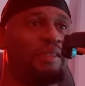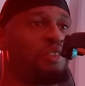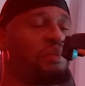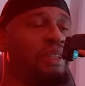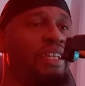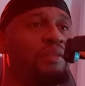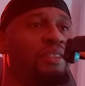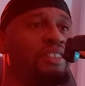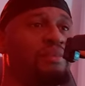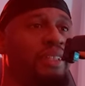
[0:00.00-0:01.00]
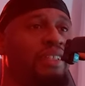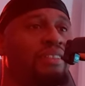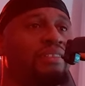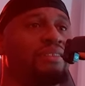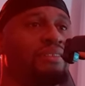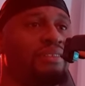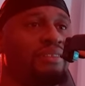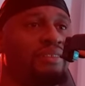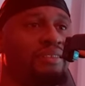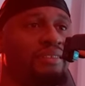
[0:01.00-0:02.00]
They was playing with us, man.
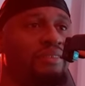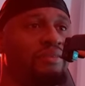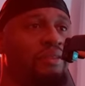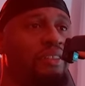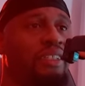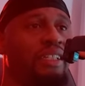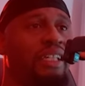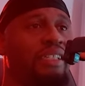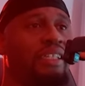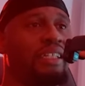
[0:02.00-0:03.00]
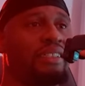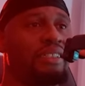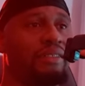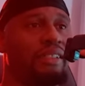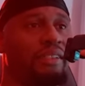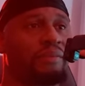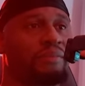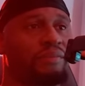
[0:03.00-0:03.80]
We were looking like kids out there.